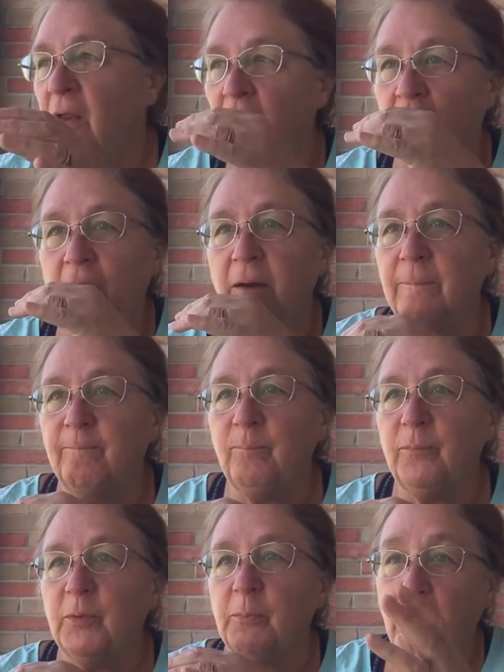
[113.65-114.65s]
the
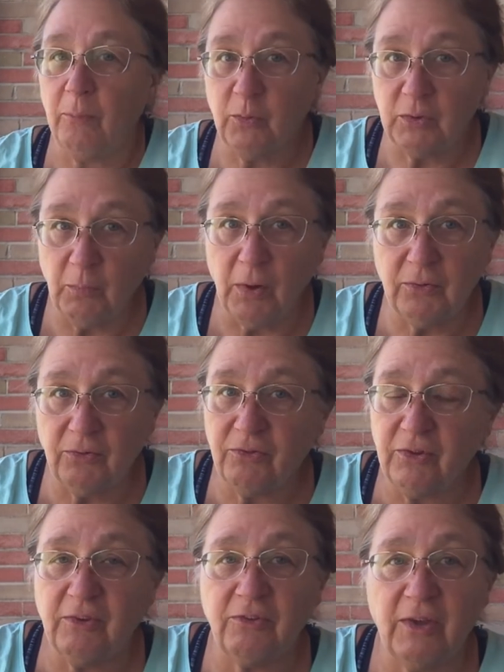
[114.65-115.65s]
problem with rodents in the
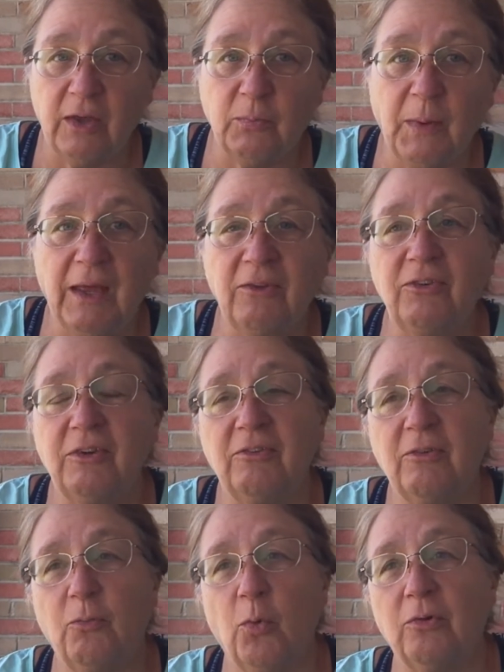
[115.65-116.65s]
Southwest is, of
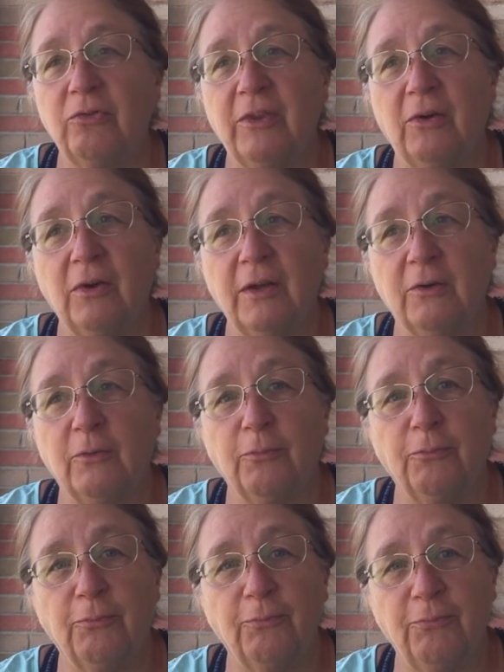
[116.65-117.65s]
course, they're little
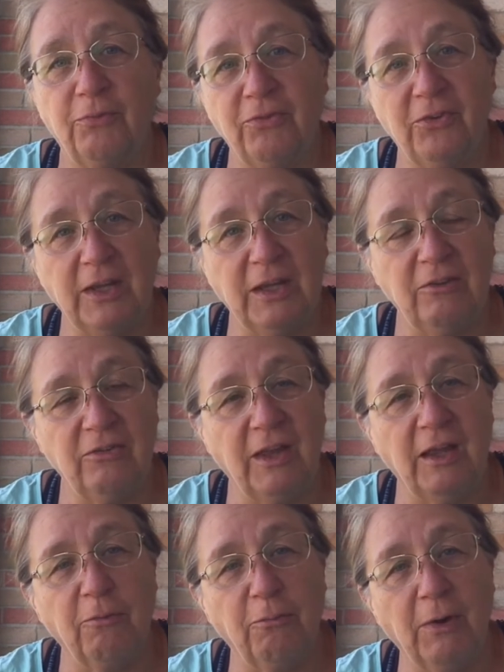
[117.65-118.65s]
sneaky snake
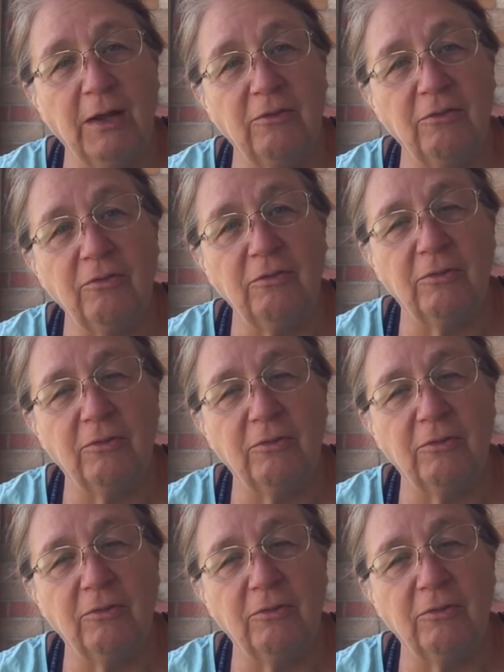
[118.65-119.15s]
friends,